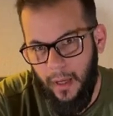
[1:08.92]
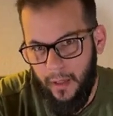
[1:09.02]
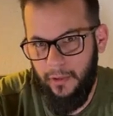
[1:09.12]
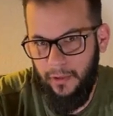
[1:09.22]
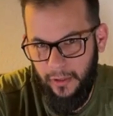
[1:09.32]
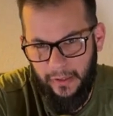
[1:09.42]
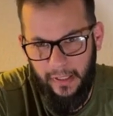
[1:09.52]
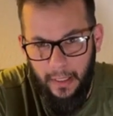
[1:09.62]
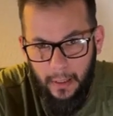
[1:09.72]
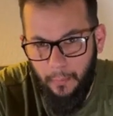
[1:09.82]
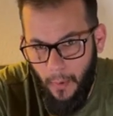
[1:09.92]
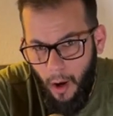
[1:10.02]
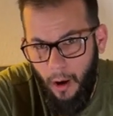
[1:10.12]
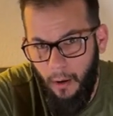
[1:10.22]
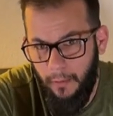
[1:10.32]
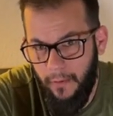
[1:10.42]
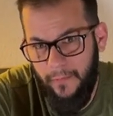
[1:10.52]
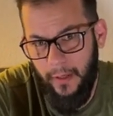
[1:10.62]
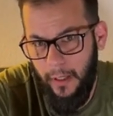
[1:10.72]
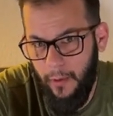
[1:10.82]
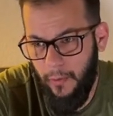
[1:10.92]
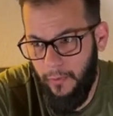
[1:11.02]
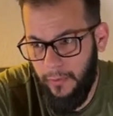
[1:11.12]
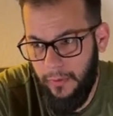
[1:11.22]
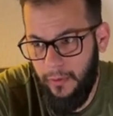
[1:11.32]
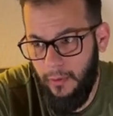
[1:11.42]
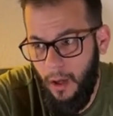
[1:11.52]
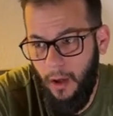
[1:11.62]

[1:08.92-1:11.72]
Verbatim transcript: I should just keep all the videos